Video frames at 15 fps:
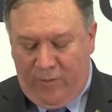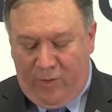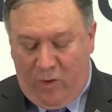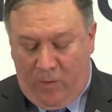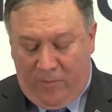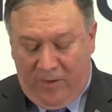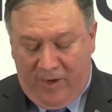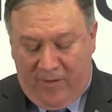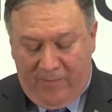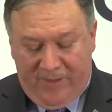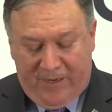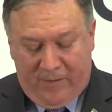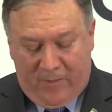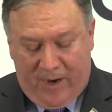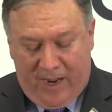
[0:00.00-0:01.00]
a normal
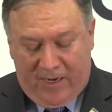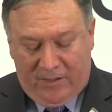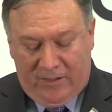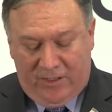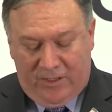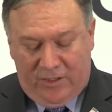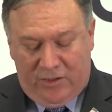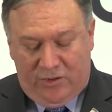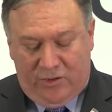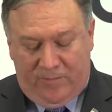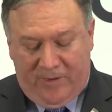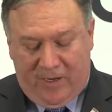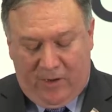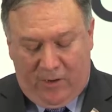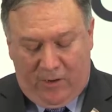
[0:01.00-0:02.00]
government in Iran should
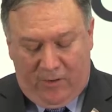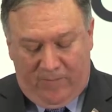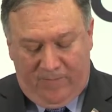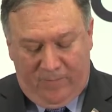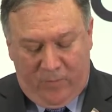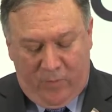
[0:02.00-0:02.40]
be heard.